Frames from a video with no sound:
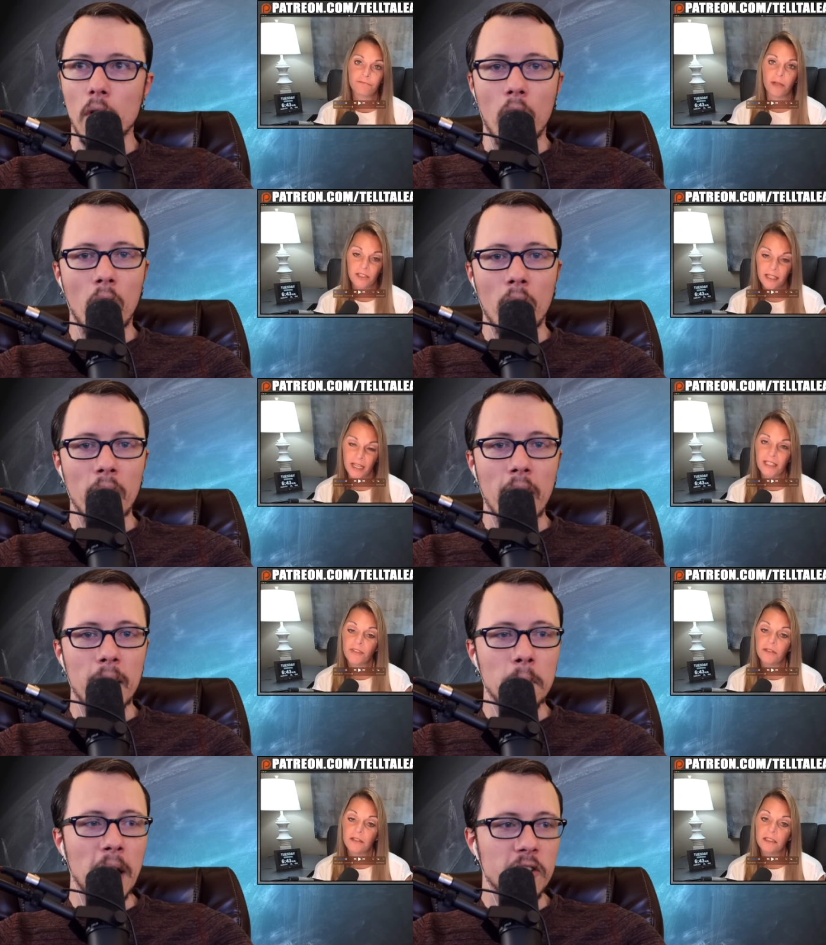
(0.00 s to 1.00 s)
Speaker 1: along
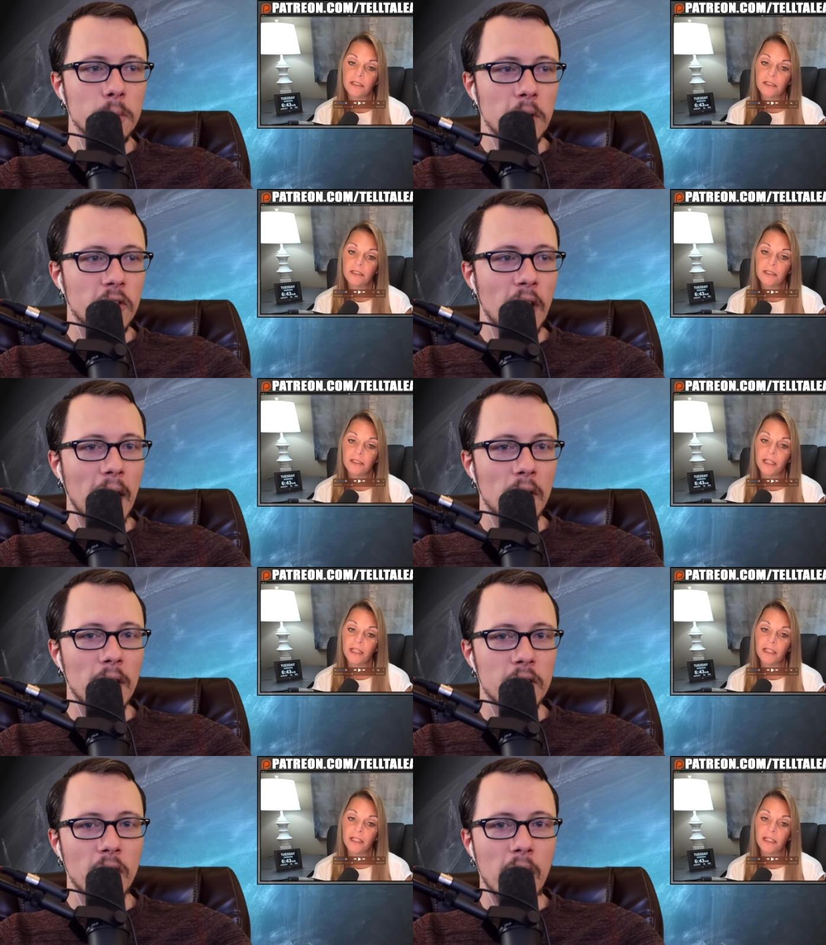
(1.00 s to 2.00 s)
and makes a
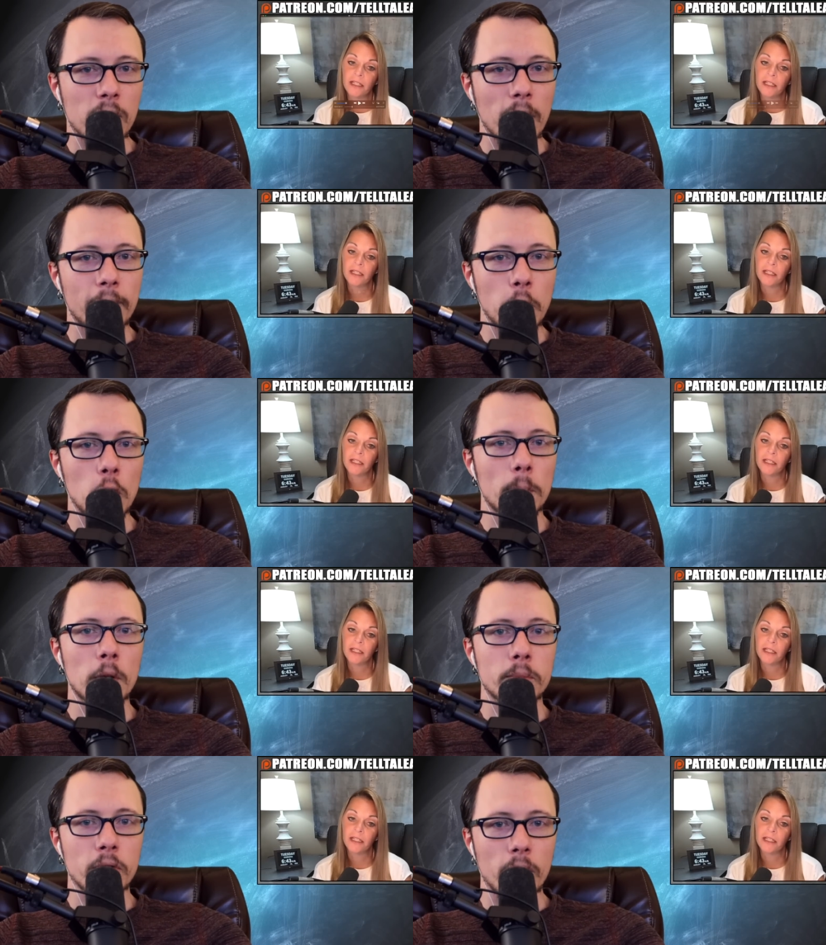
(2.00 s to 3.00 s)
mistake like saying
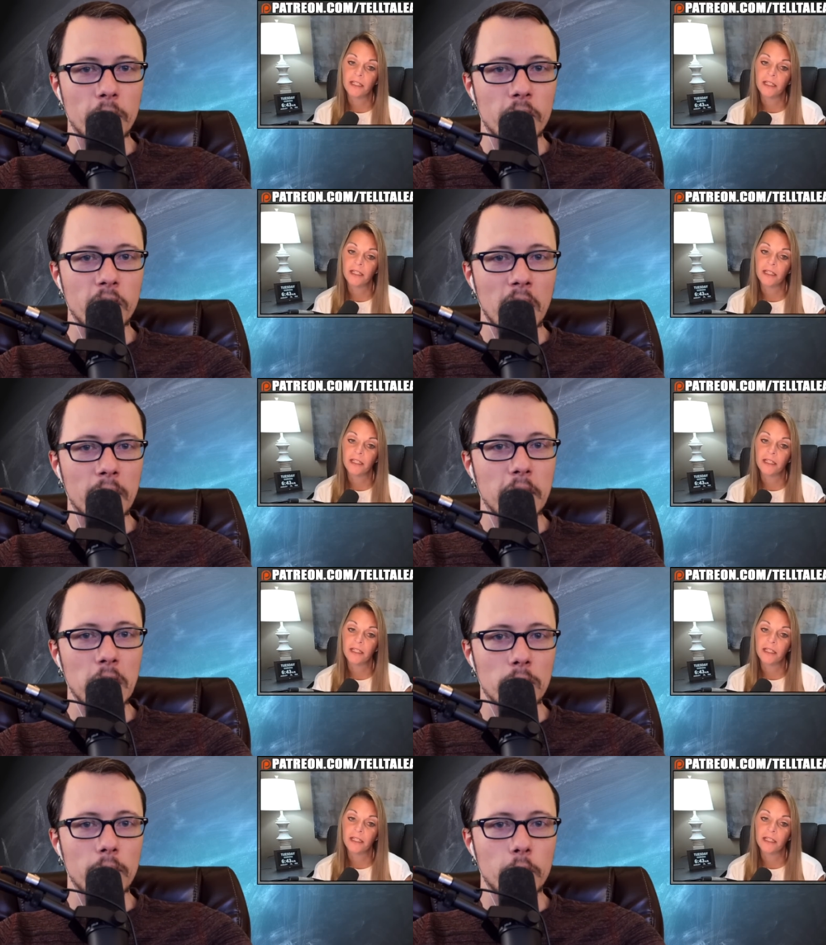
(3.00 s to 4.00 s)
refutable proof instead
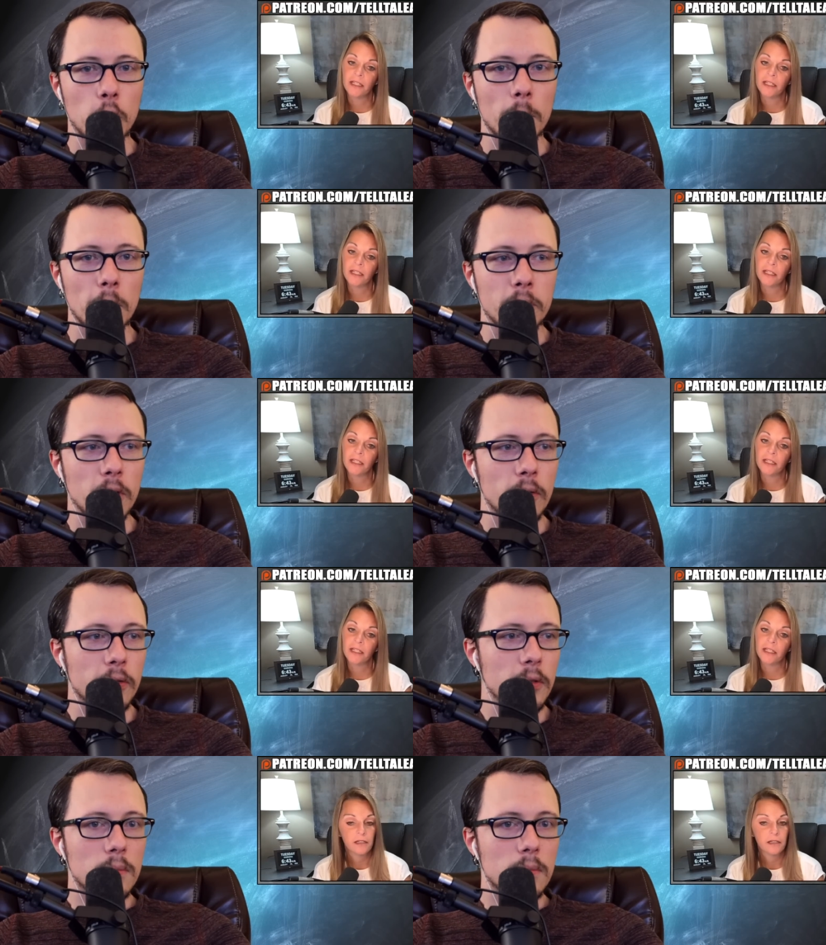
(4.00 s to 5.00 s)
of irrefutable
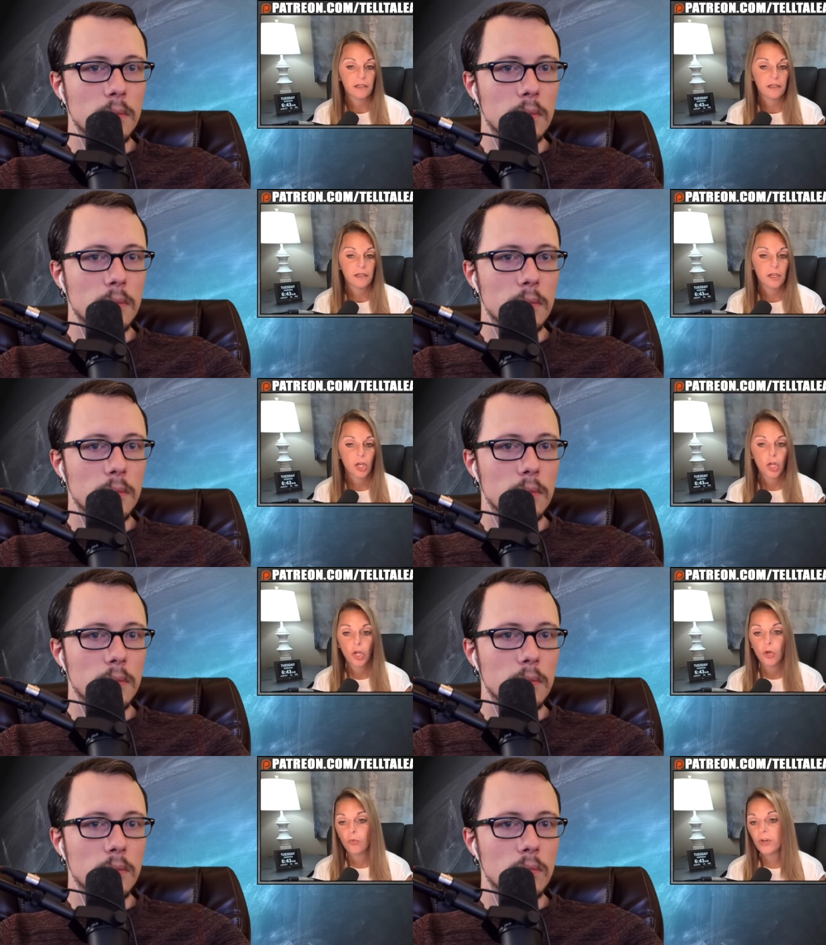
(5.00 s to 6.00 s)
proof.
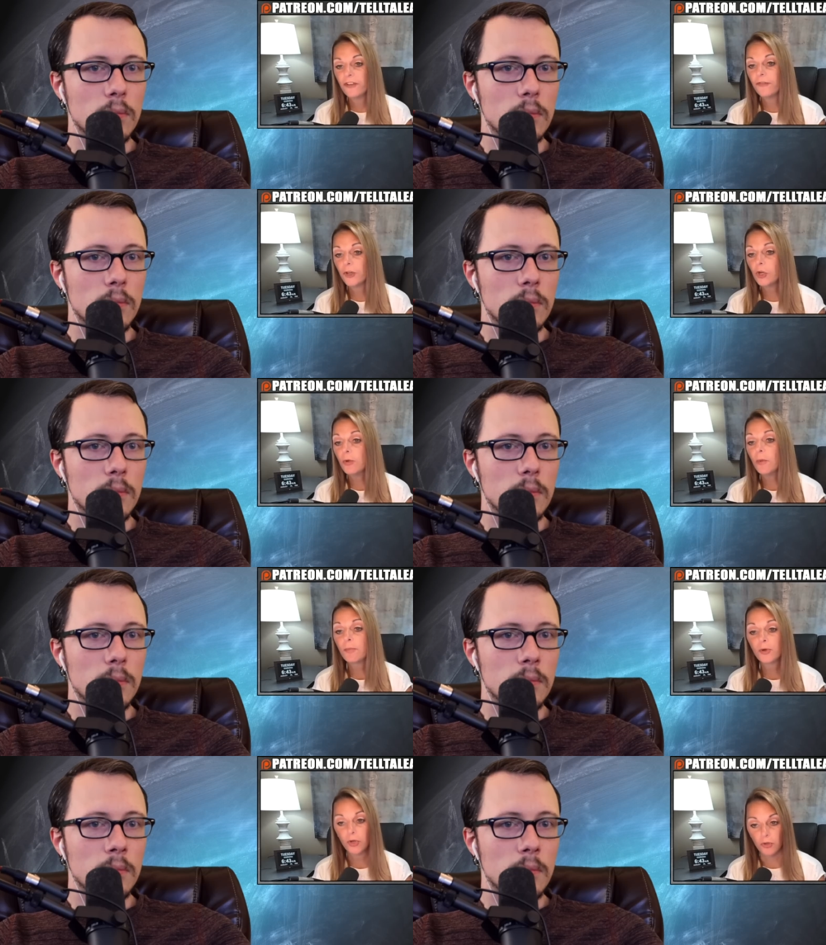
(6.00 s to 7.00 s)
Speaker 2: Refutable
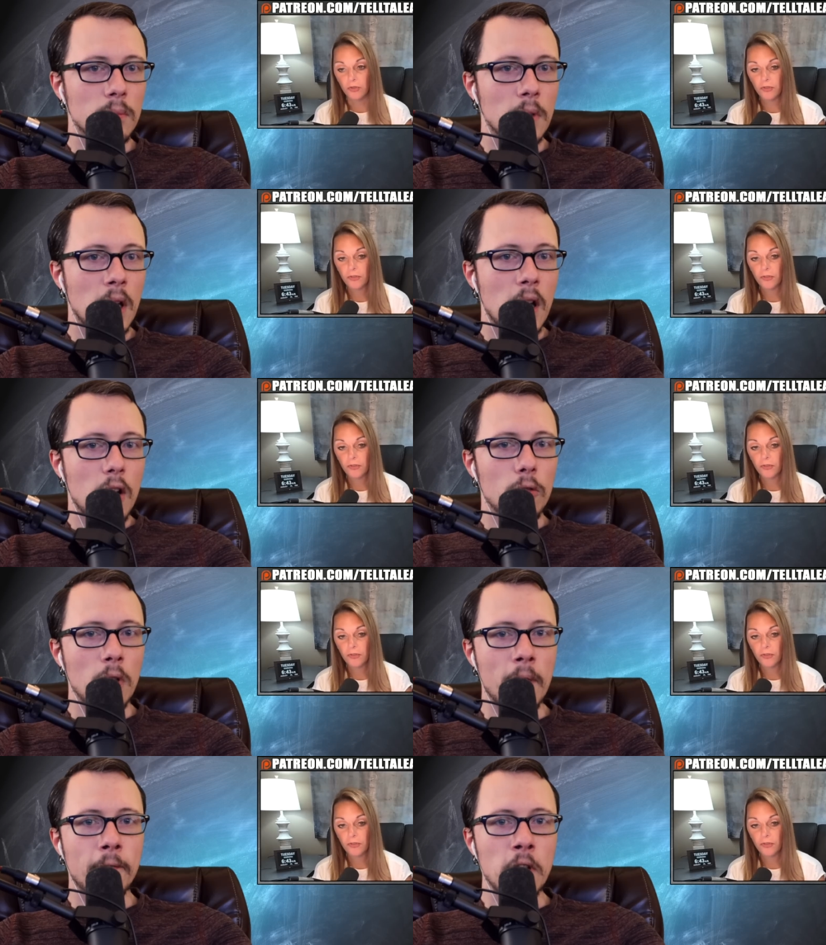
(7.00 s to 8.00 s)
proof.
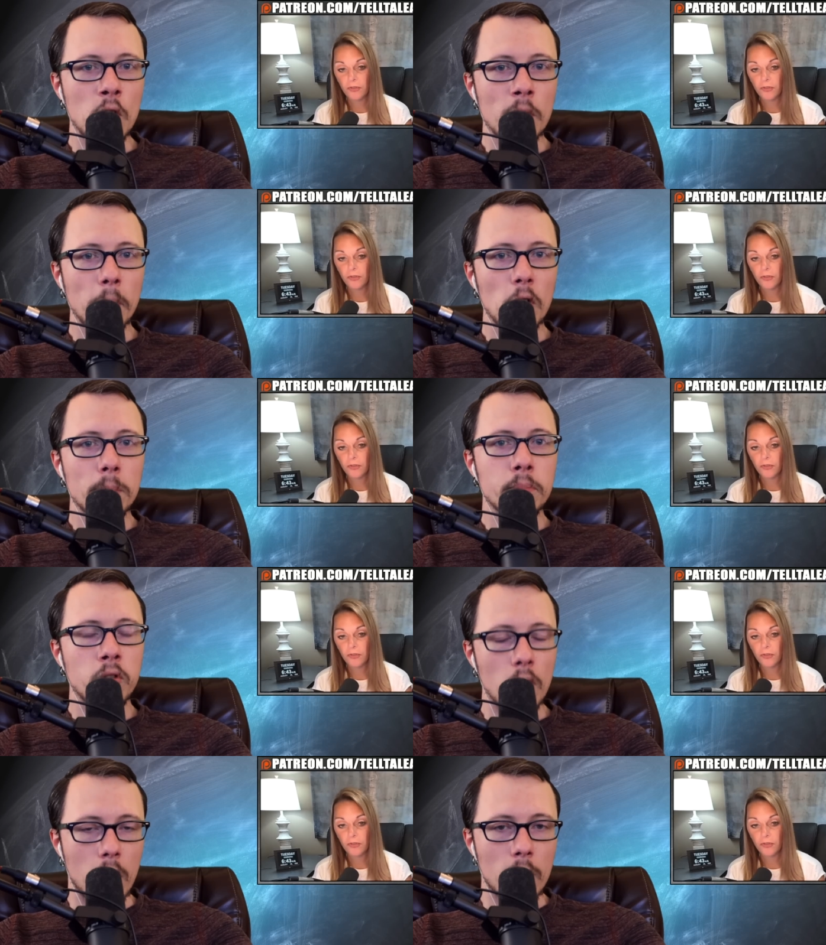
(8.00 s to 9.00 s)
Speaker 1: Refutable
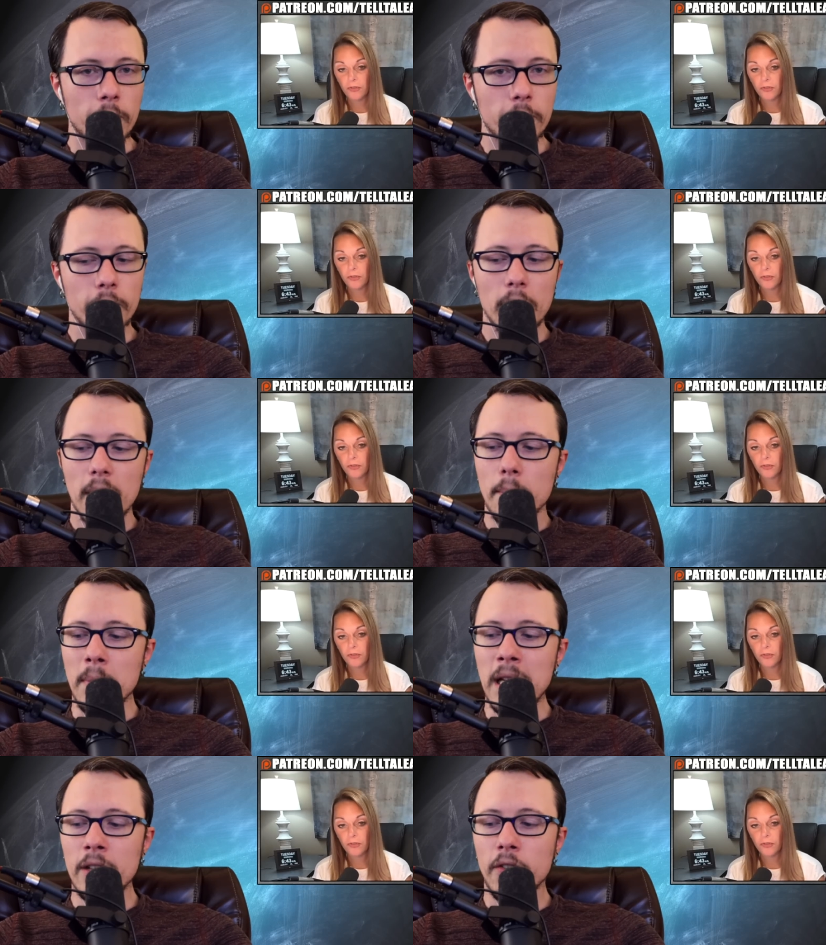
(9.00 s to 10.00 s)
proof
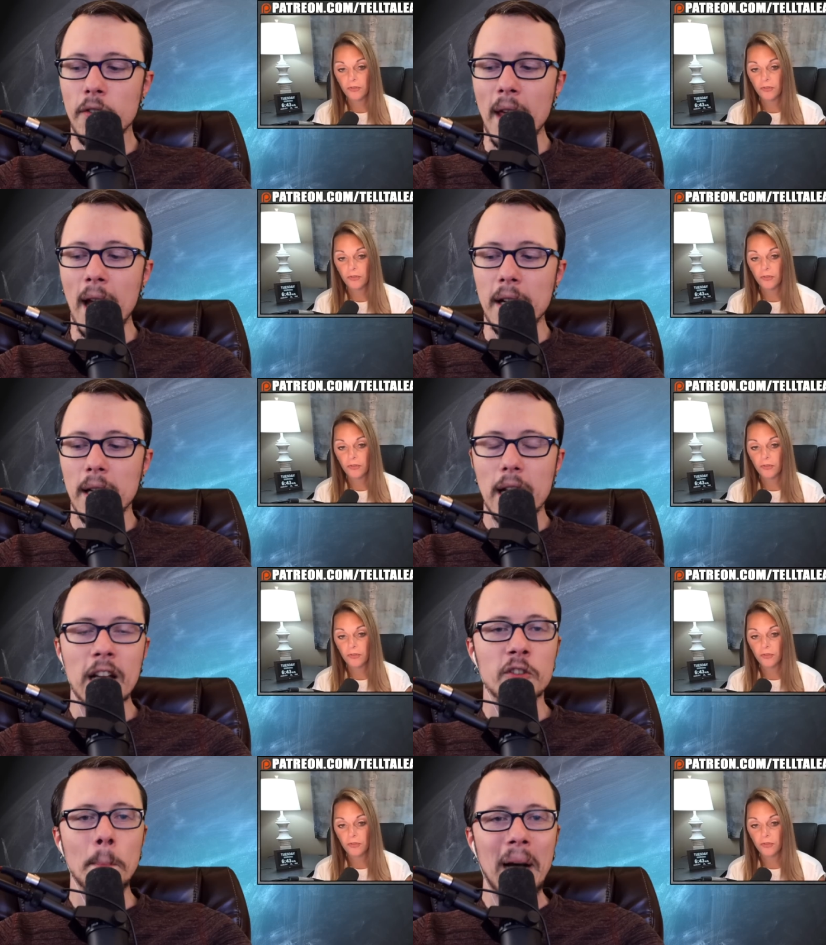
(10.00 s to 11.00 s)
means that
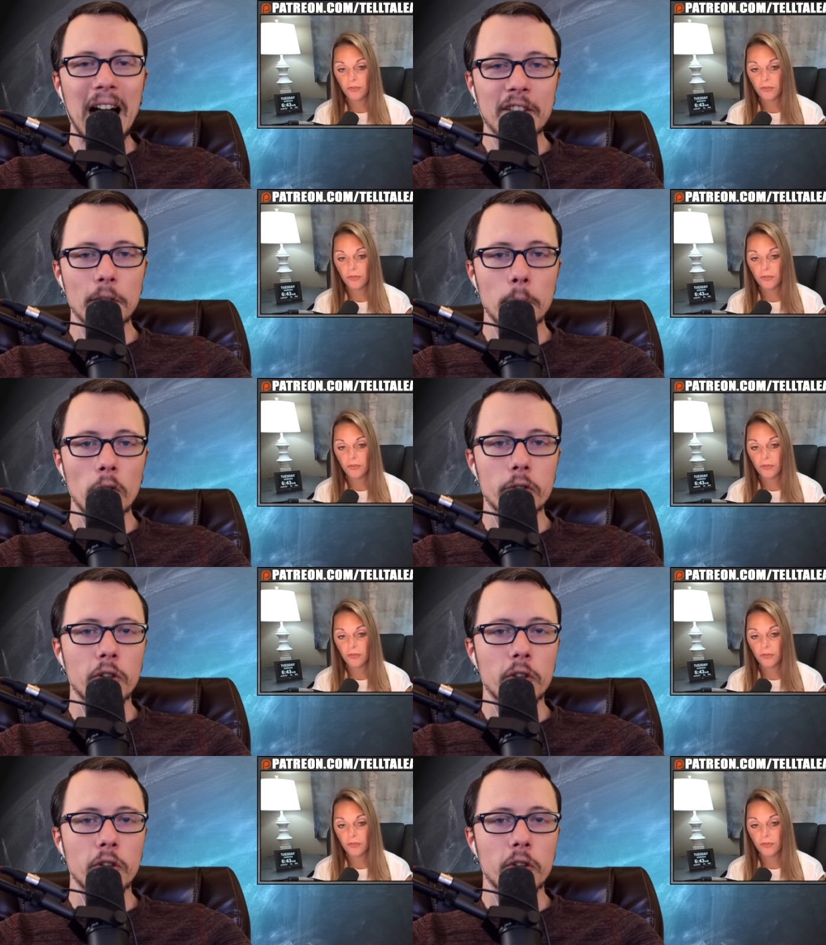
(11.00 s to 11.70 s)
it's possible